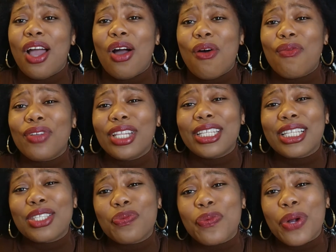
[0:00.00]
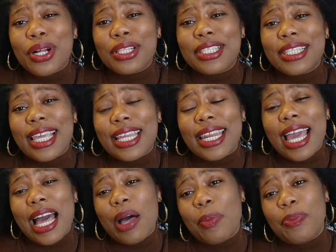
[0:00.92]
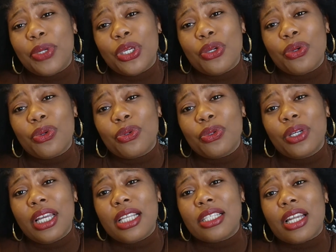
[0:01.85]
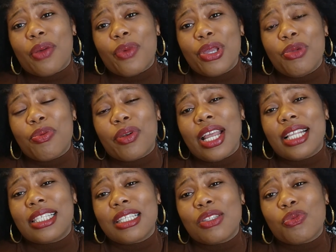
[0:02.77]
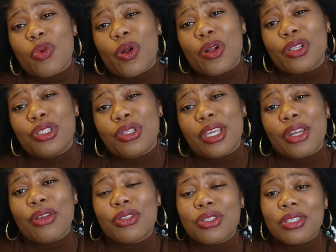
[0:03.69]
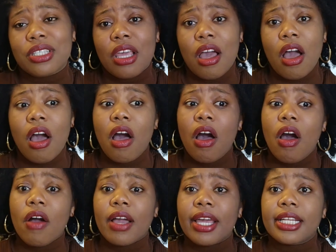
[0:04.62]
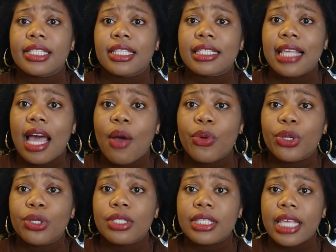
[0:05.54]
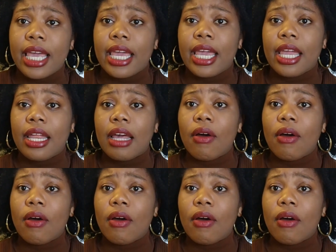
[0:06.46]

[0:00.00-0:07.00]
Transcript: hopefully these words can help you so that when you pronounce these words, you can also say, oh, okay, this is how you say it.